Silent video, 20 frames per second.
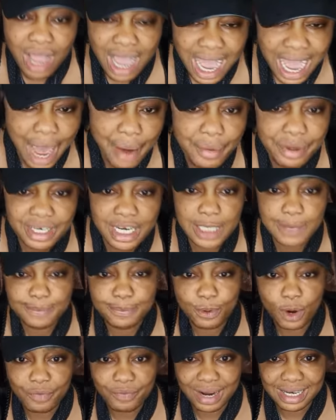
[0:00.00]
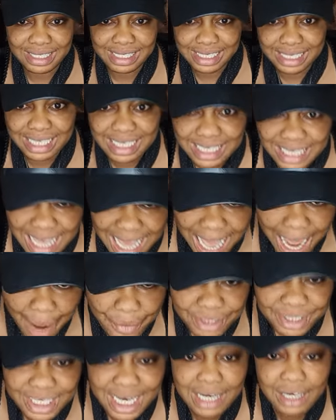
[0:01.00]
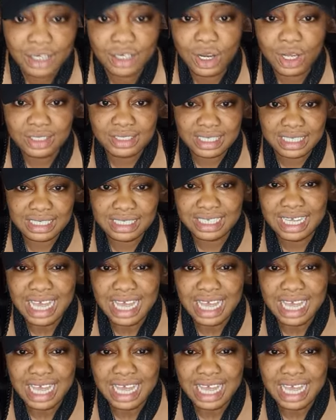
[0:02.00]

I reject poverty. I reject losses.